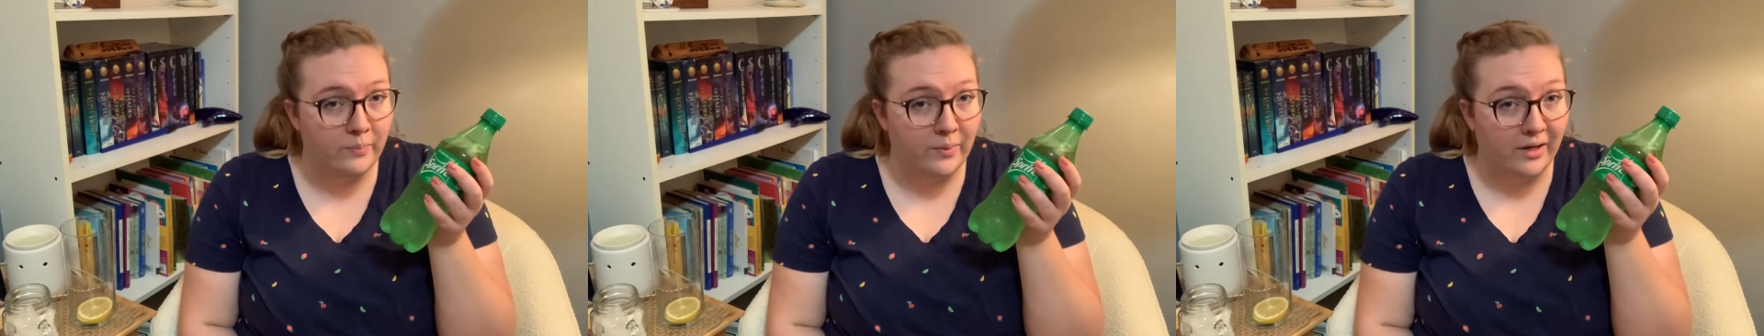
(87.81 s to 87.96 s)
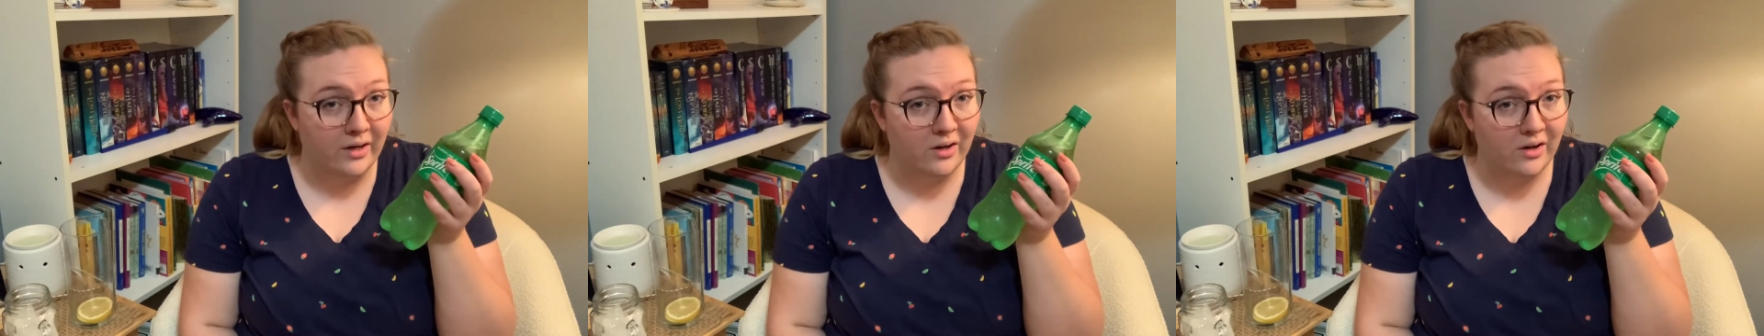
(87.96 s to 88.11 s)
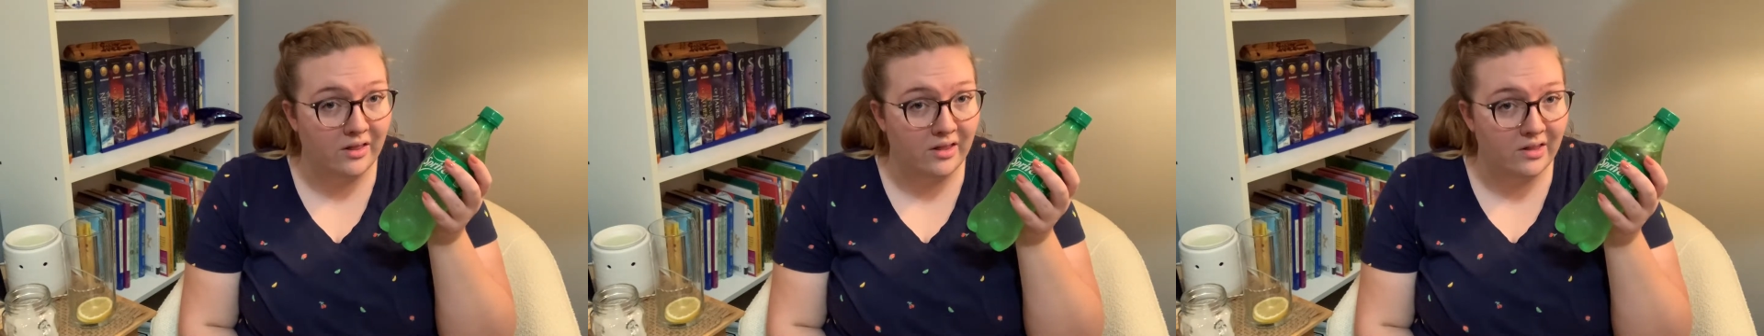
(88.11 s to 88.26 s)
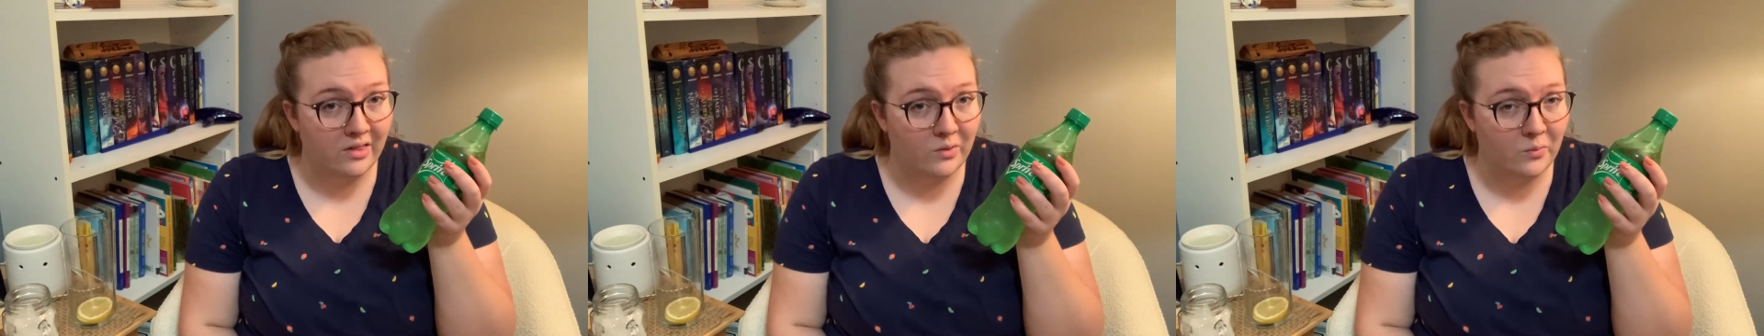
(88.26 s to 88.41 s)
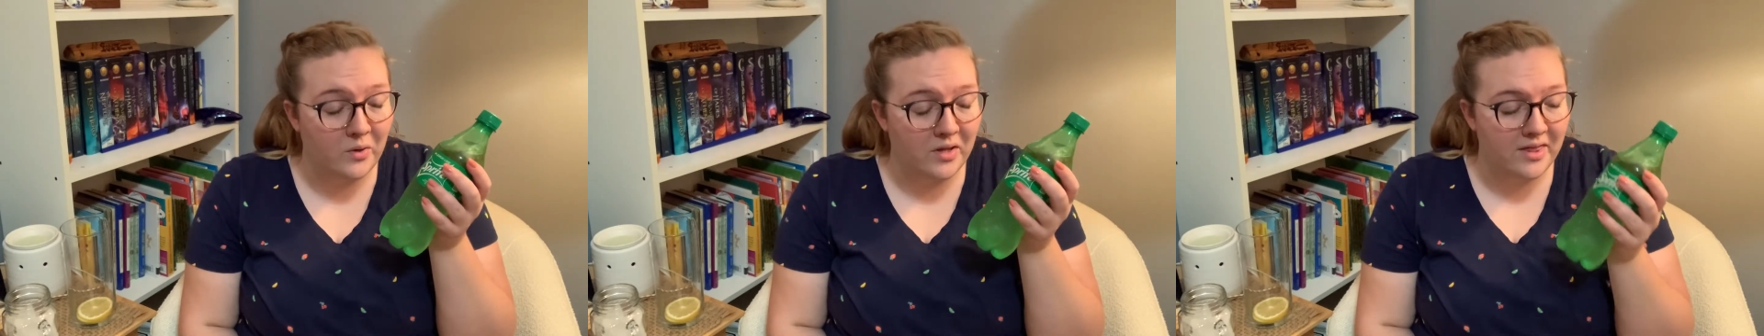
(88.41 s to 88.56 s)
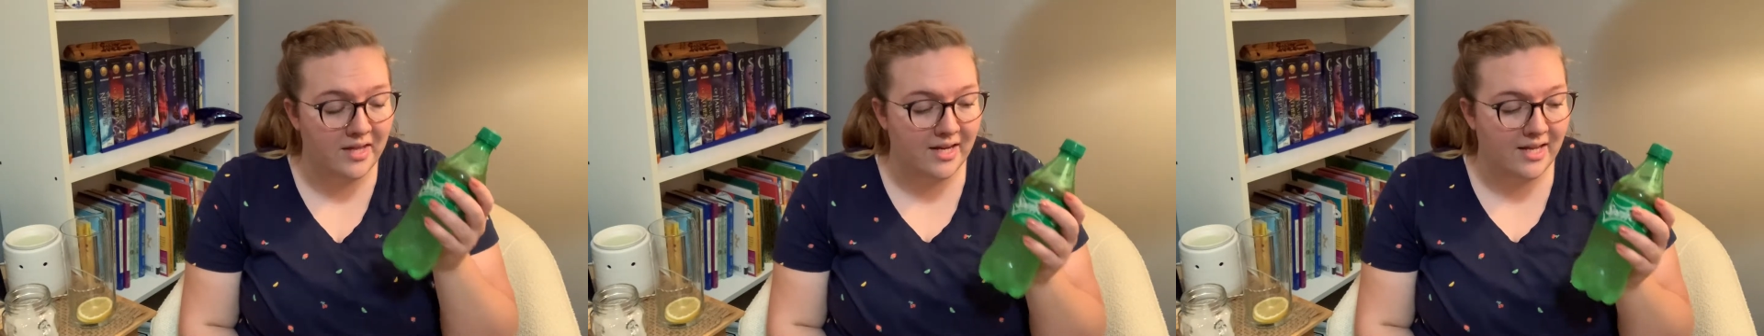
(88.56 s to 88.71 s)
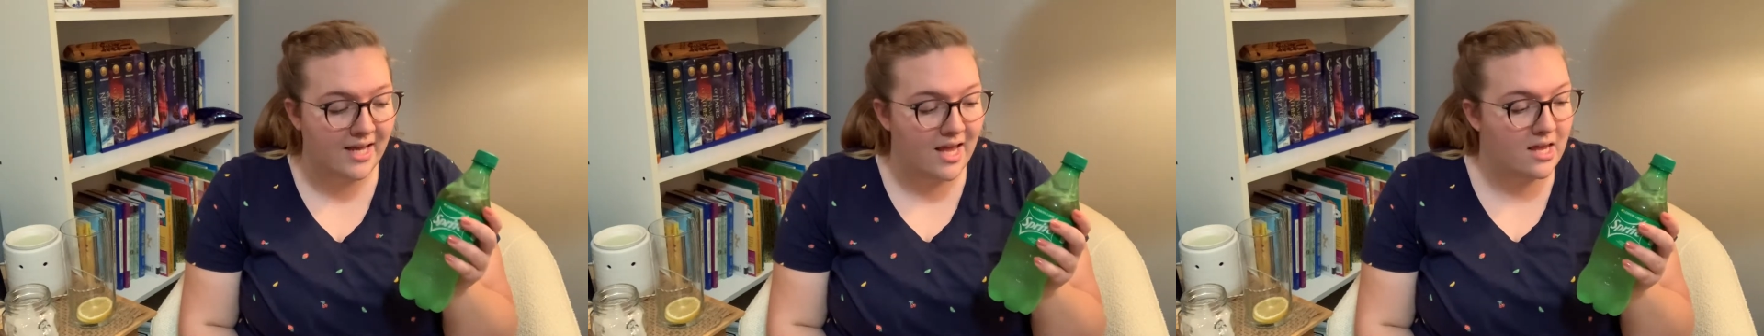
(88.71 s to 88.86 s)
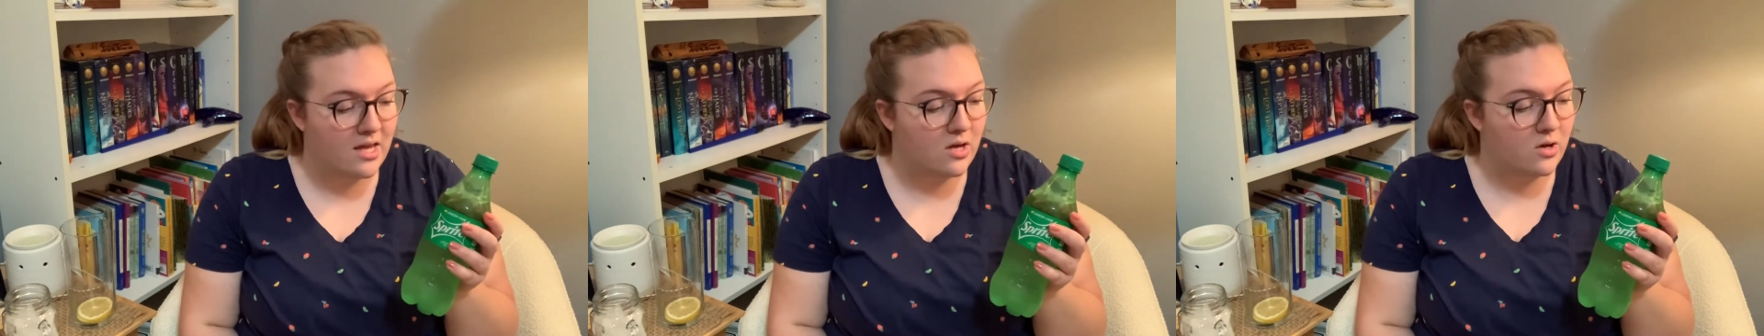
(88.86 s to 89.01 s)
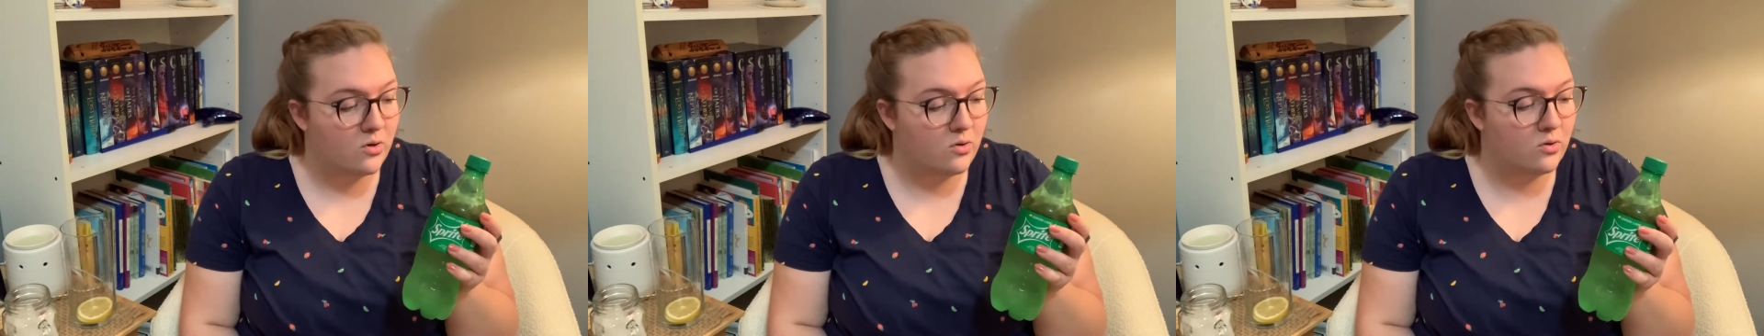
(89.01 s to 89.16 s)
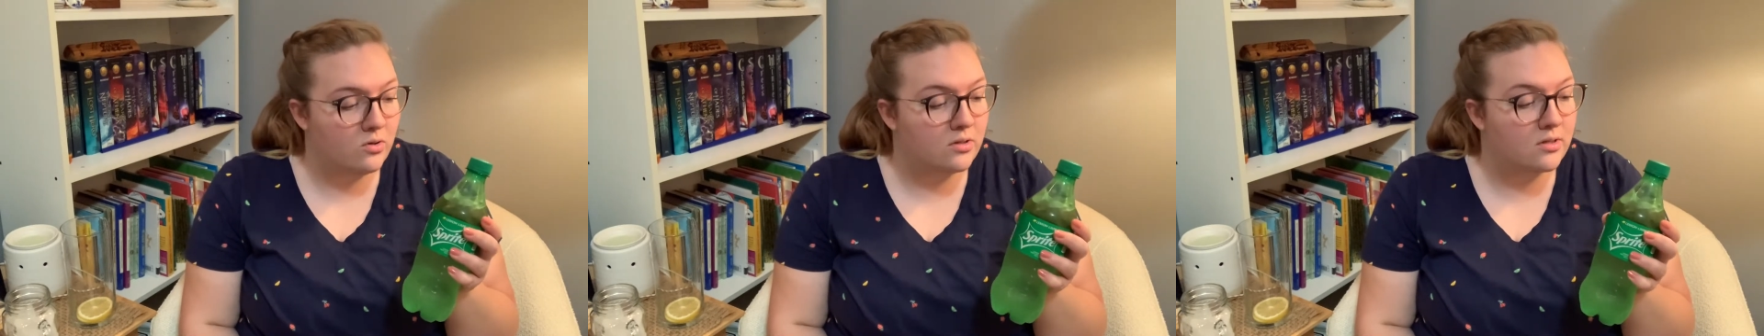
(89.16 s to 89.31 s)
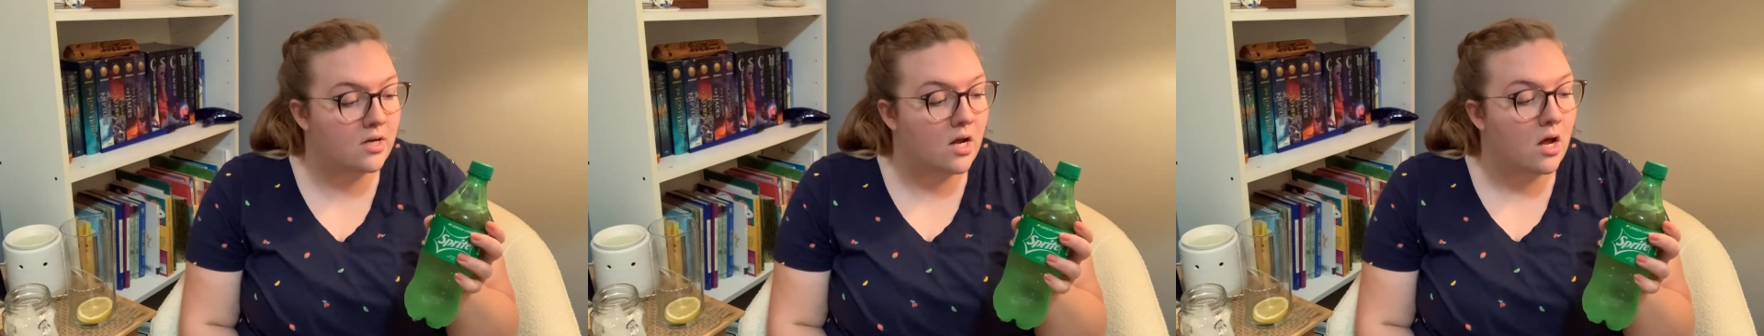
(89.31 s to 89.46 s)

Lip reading: bigger than the one that he used.